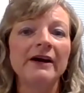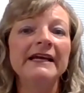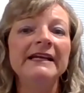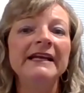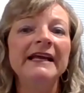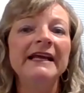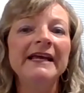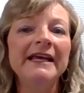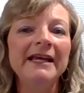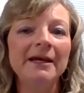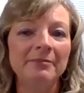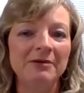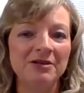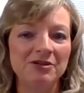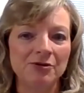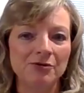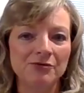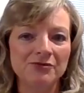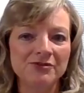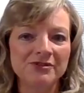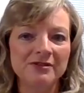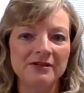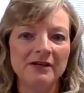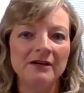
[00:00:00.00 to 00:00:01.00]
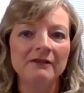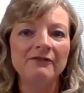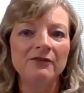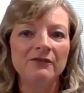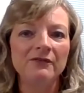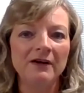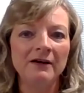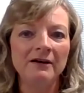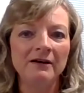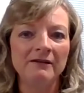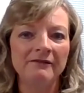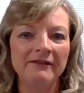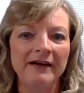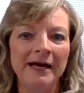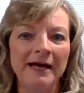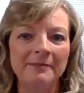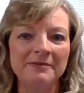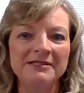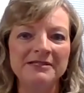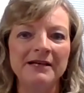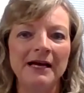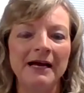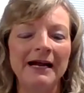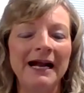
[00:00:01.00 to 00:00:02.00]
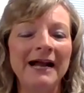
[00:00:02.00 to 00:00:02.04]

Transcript: inhibitors of appetite.